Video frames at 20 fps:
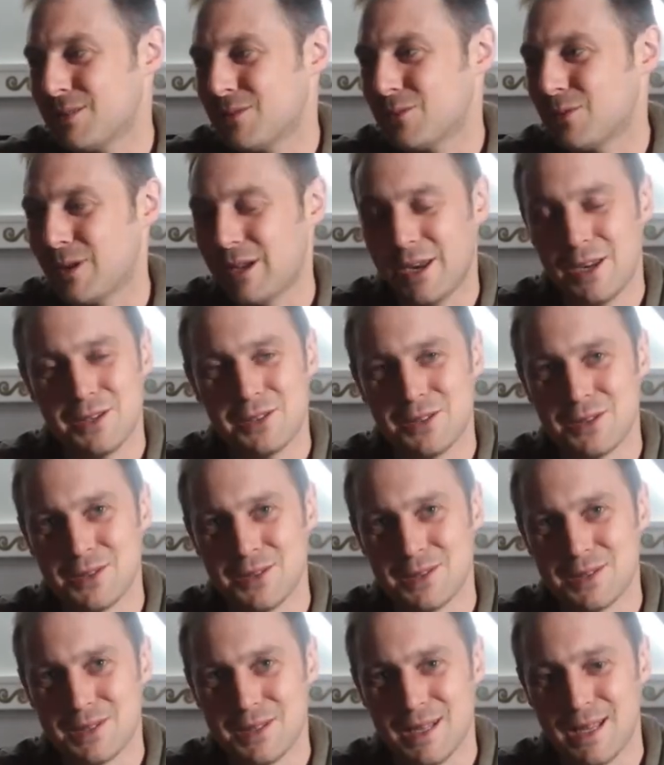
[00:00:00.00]

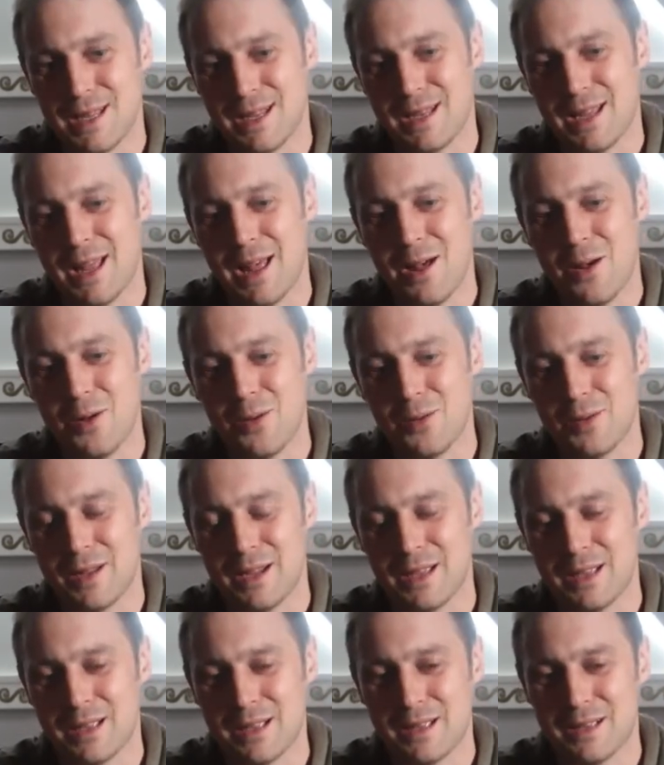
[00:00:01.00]
relations, and how
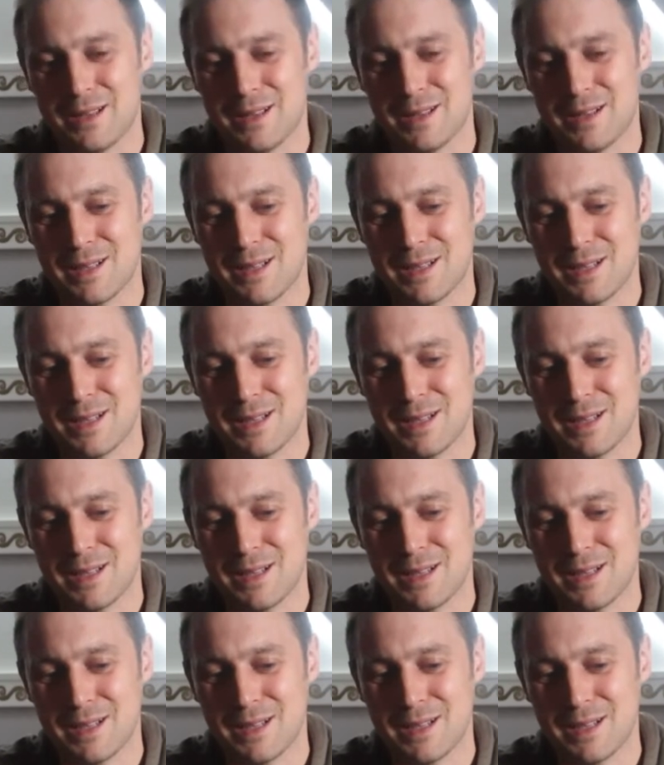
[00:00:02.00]
like